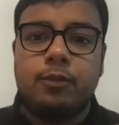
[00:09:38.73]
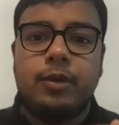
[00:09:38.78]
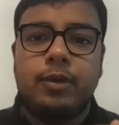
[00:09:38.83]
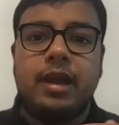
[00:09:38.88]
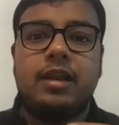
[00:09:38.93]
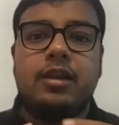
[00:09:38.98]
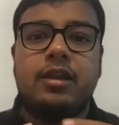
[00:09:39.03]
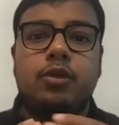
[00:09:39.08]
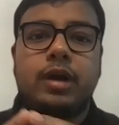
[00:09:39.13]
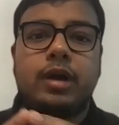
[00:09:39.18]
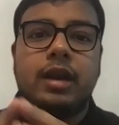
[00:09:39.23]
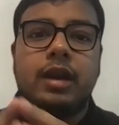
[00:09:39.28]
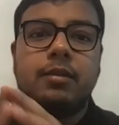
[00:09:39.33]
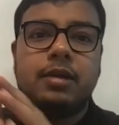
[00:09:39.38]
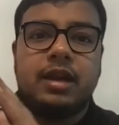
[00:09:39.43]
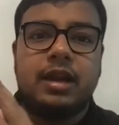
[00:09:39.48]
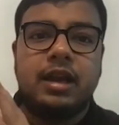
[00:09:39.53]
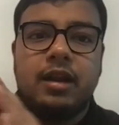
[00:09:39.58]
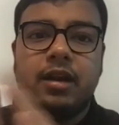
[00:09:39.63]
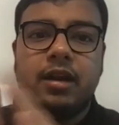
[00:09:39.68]
where you
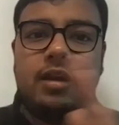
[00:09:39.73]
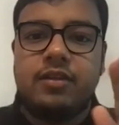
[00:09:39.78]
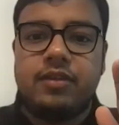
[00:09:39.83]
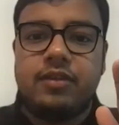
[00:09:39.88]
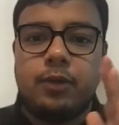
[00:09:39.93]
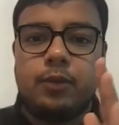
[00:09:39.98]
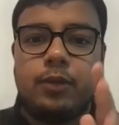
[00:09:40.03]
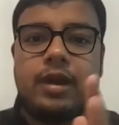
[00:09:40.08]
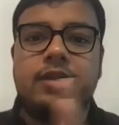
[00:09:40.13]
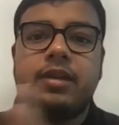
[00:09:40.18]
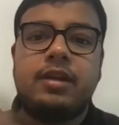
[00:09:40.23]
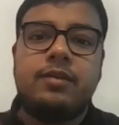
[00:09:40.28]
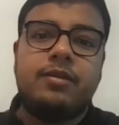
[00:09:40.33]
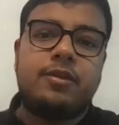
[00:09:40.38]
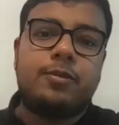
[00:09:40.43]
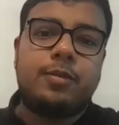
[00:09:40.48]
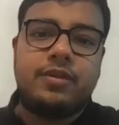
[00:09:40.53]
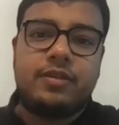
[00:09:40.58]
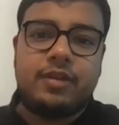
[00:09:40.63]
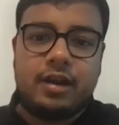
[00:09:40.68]
can clearly see where the
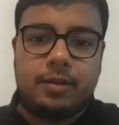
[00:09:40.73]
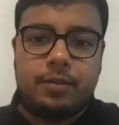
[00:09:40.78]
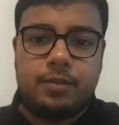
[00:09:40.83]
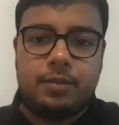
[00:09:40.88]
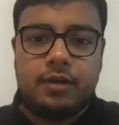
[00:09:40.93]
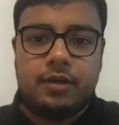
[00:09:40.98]
investments are happening.